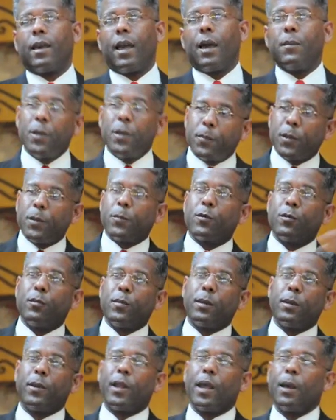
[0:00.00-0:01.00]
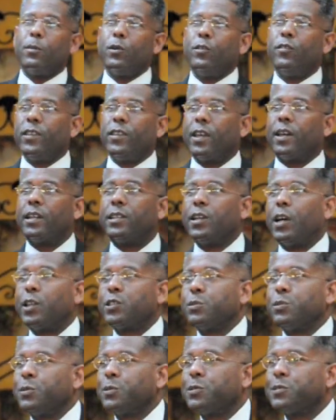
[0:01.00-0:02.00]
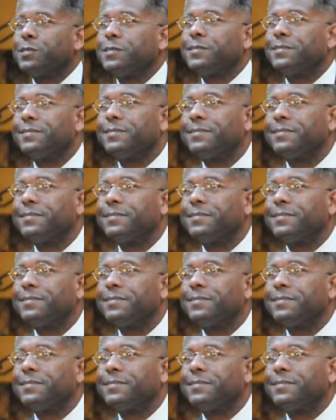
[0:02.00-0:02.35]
how many people remember that movie, The Untouchables?